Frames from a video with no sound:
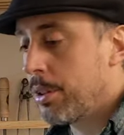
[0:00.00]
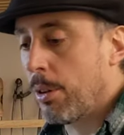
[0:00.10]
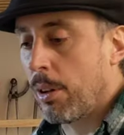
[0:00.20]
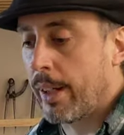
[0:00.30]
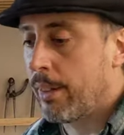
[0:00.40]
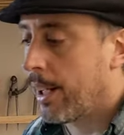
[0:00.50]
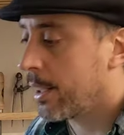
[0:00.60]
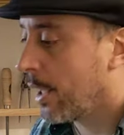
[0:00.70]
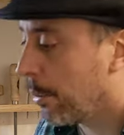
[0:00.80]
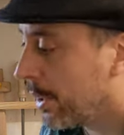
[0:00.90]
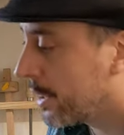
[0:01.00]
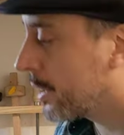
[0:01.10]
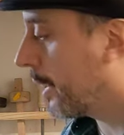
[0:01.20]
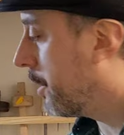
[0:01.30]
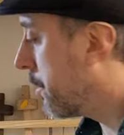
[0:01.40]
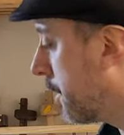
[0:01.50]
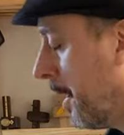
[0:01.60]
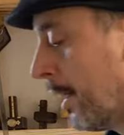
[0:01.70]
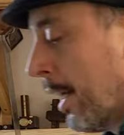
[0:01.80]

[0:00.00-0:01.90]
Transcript: It's not like you're out clubbing seals.